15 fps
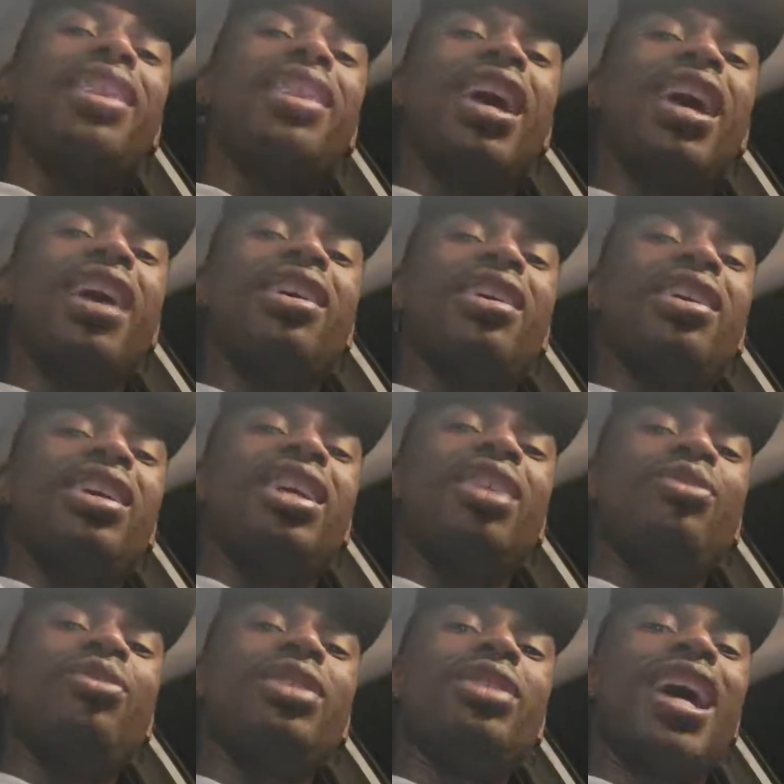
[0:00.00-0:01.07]
that
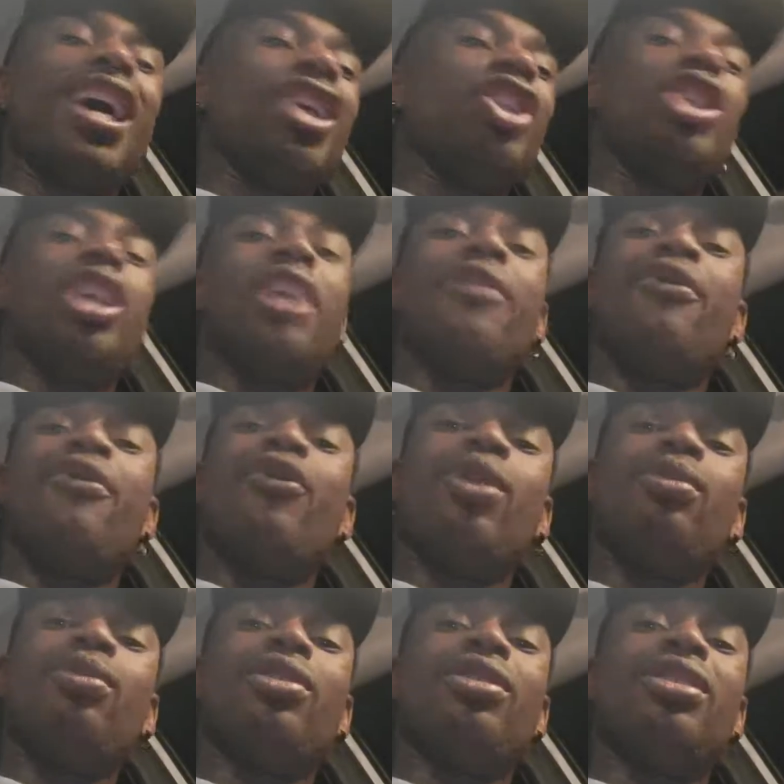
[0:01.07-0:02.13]
he was actually
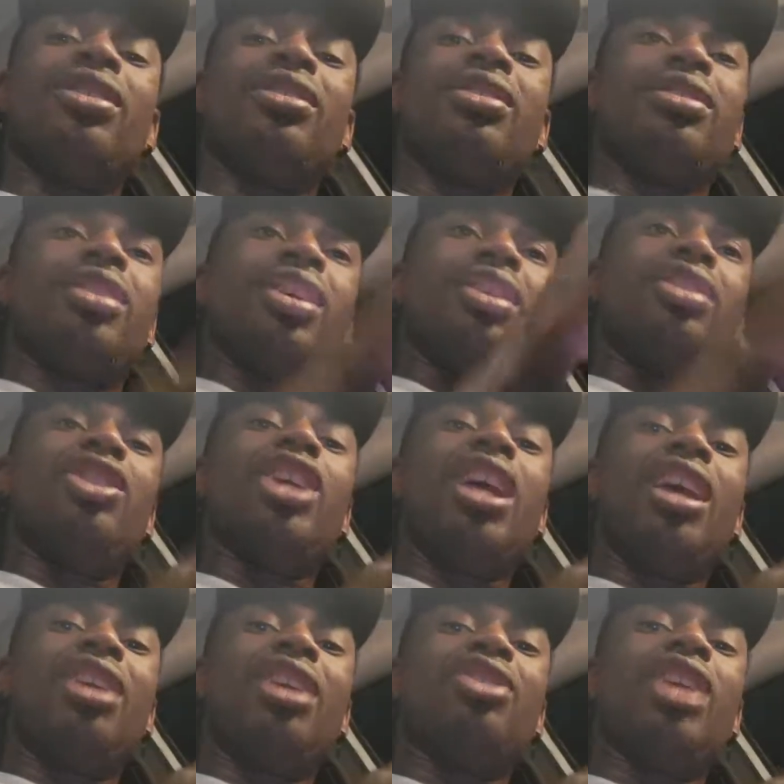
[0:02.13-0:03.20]
informed on this
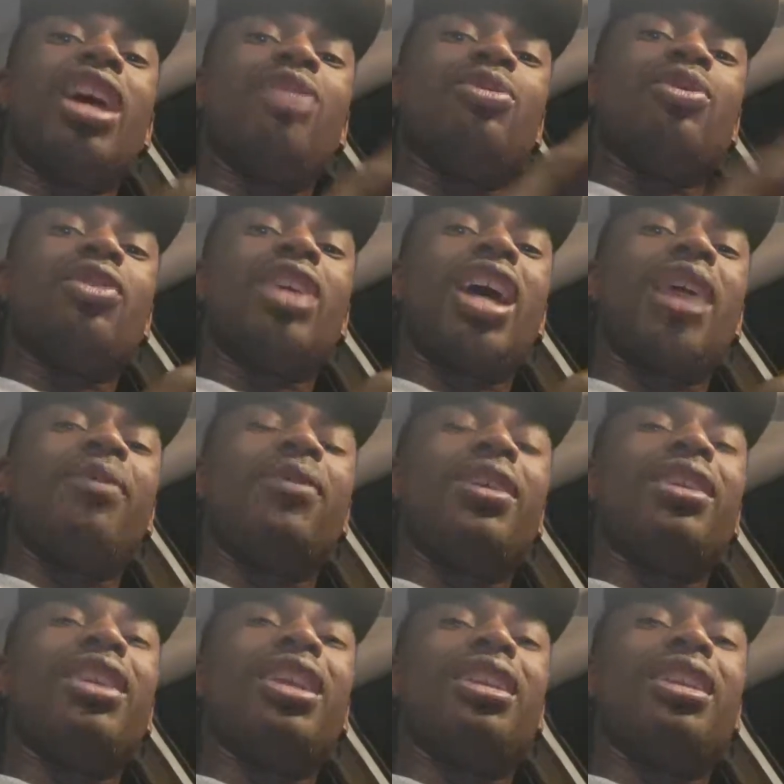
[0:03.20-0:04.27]
change that it was going to happen,
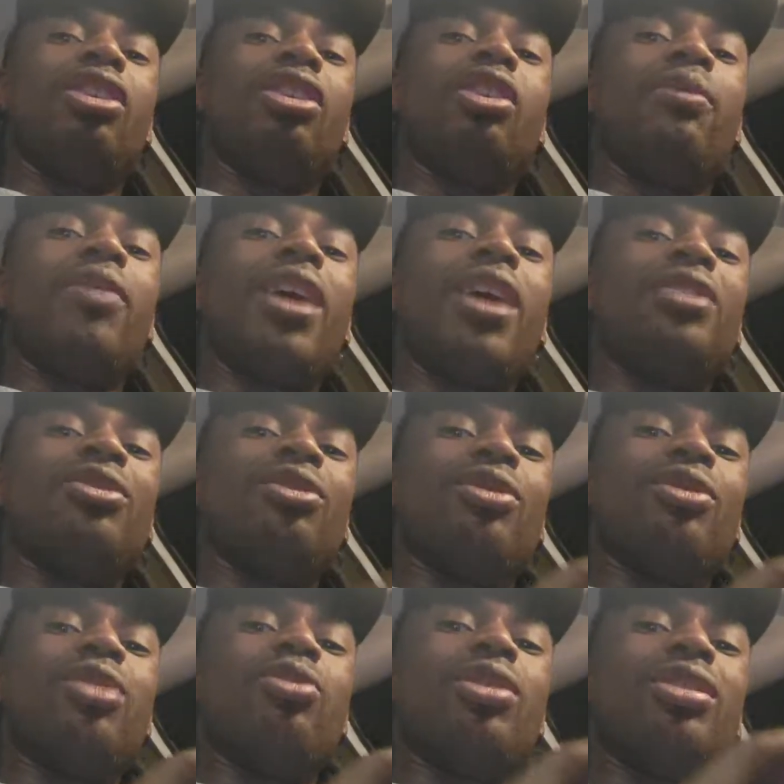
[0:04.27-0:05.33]
I think, the year prior. So
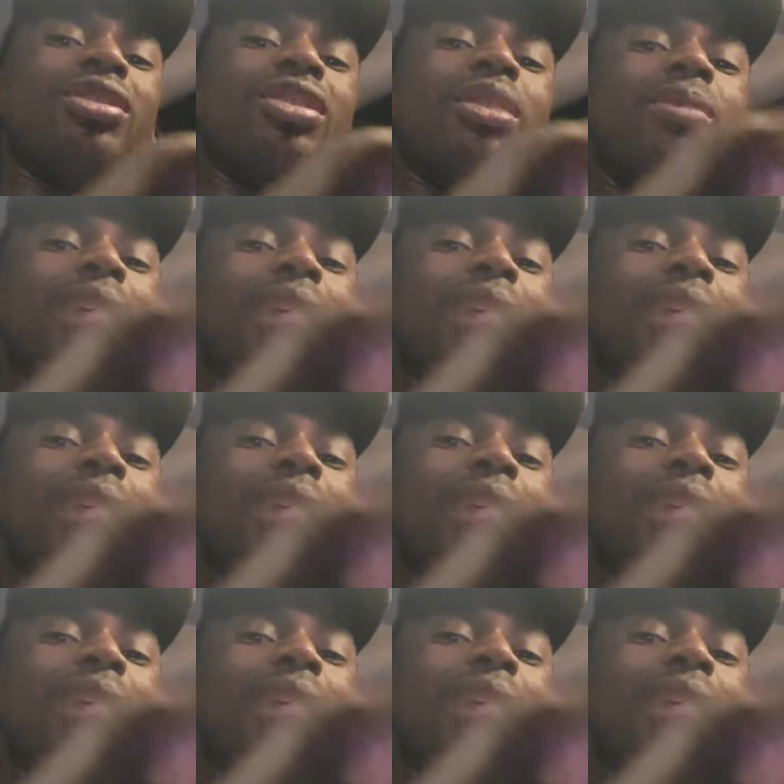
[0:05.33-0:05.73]
this wasn't something